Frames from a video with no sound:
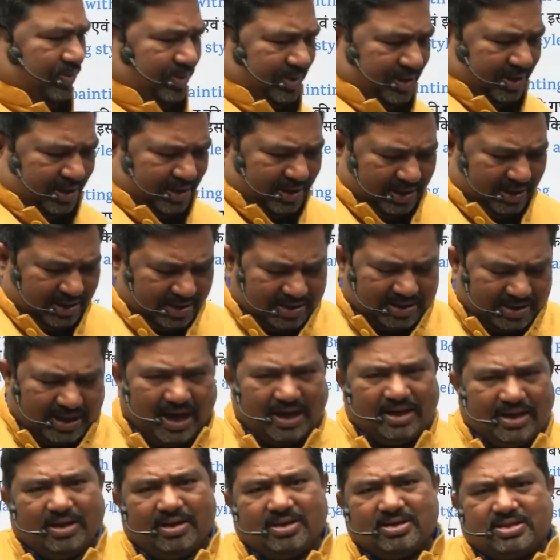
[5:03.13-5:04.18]
In that
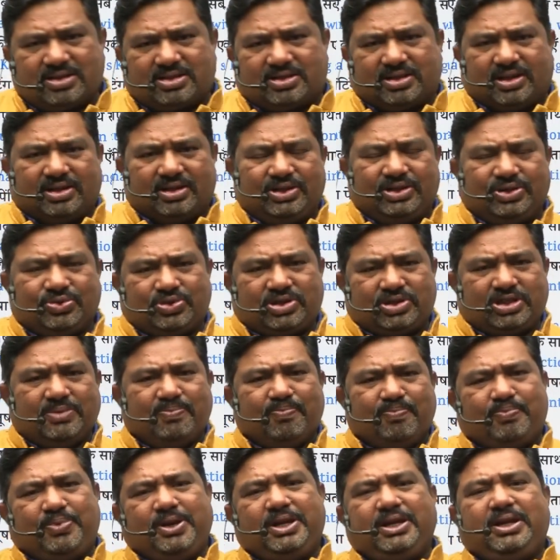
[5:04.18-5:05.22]
answer, you
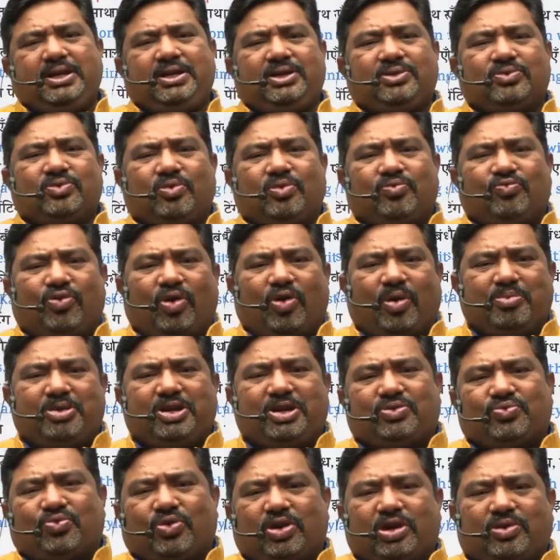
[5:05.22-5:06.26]
simply, vomit
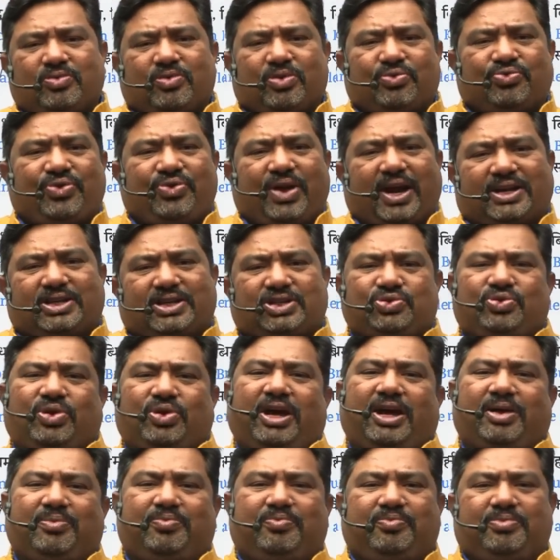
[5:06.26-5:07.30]
whatever facts you
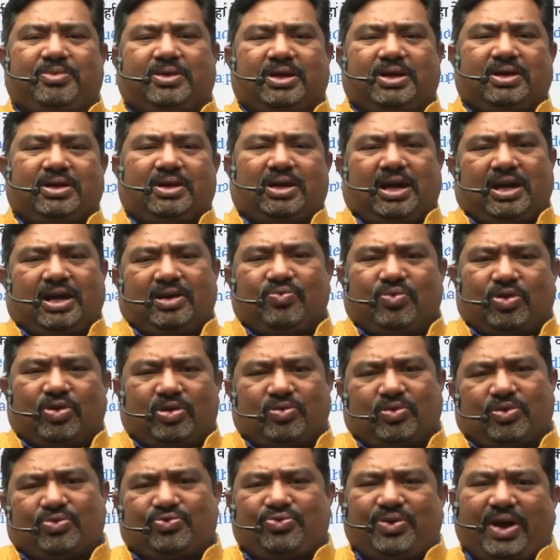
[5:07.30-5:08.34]
have and
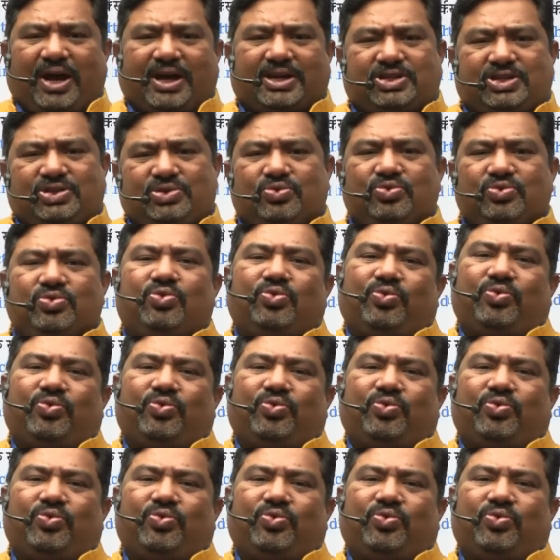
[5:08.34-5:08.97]
whatever facts you know.